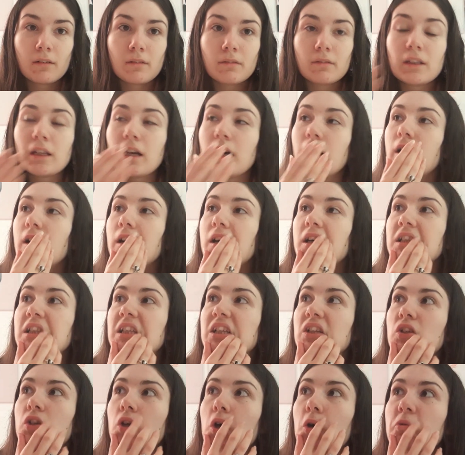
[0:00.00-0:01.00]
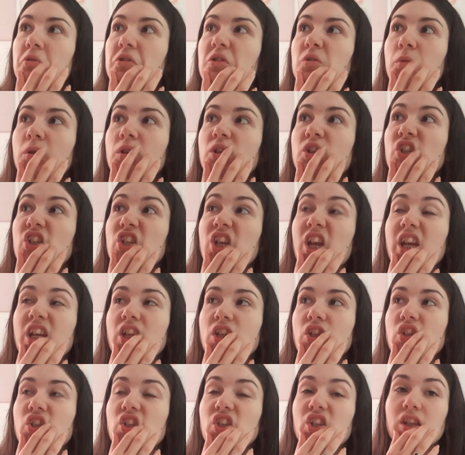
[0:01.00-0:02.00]
The, the nodes will
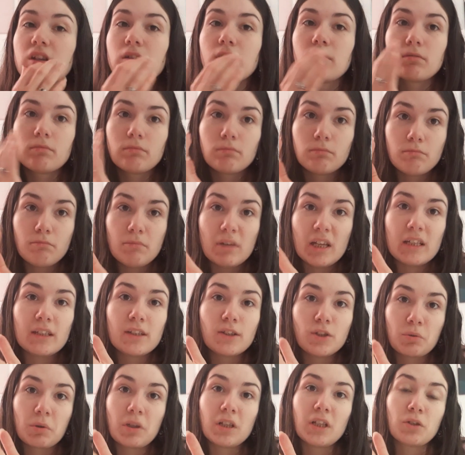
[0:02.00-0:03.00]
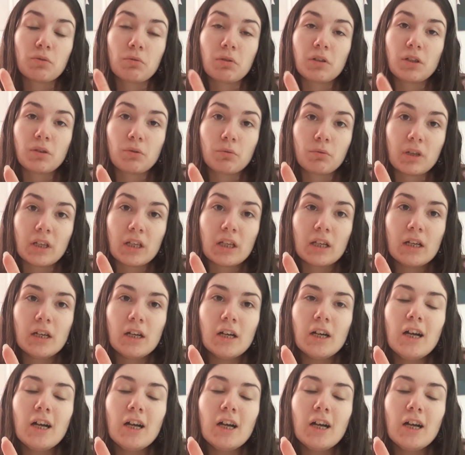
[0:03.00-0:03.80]
change mid 2023.